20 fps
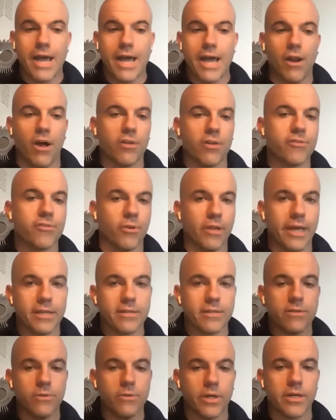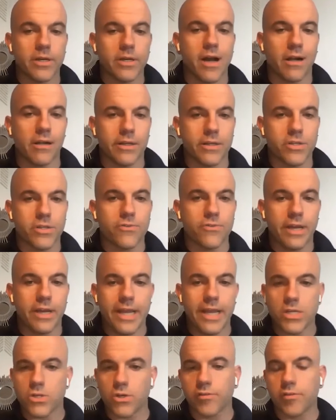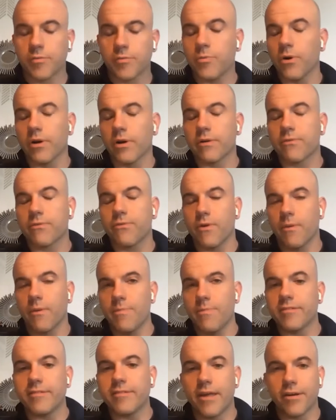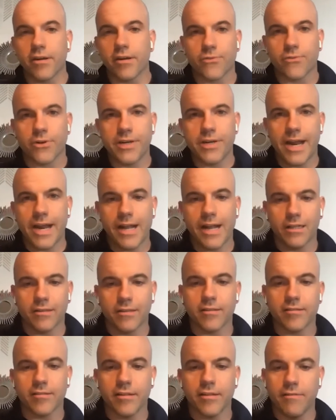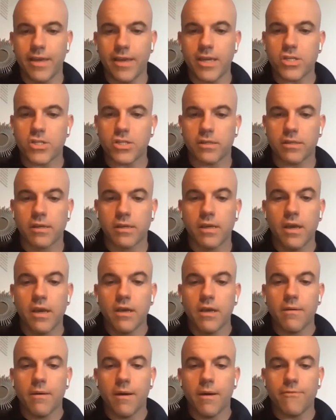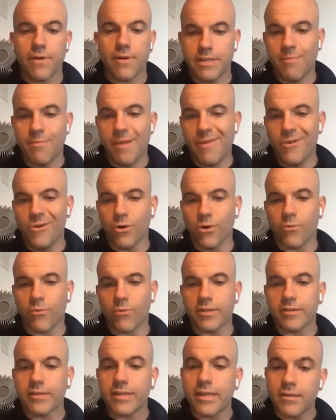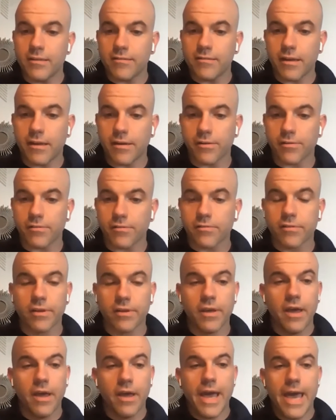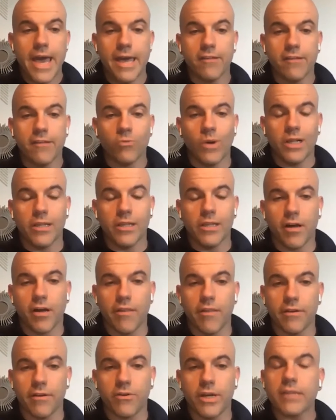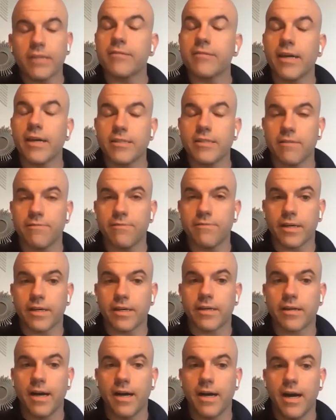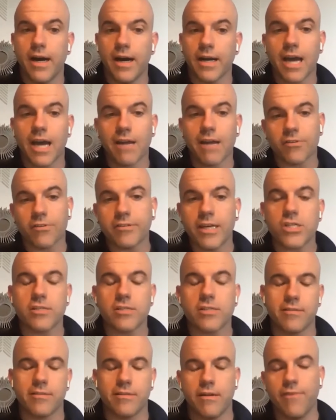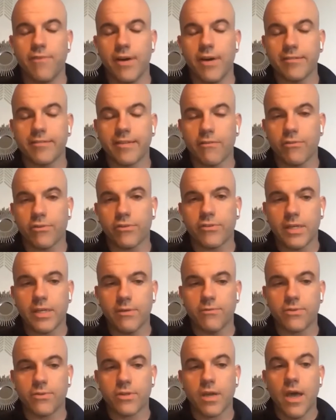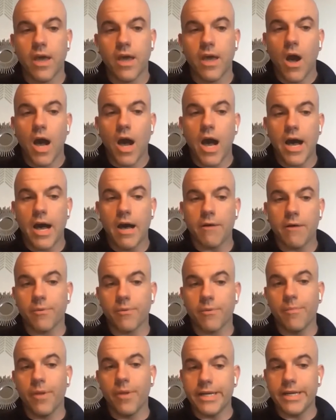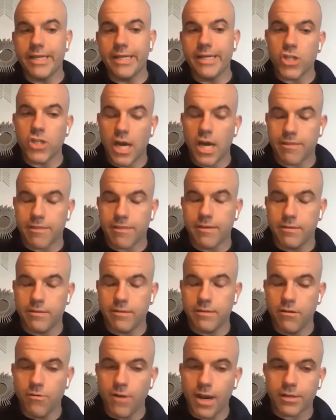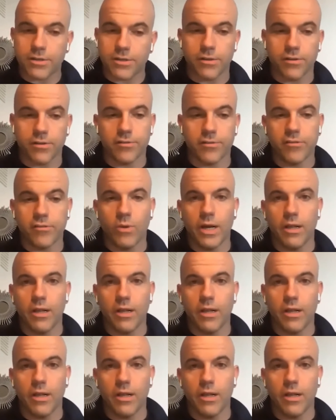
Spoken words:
I'd also like to acknowledge financial support from the Center for Dialysis Innovation, funded by the Northwest Kidney Centers, as well as all the great scientific conversations and advice I received from Buddy and Jonathan, the directors, as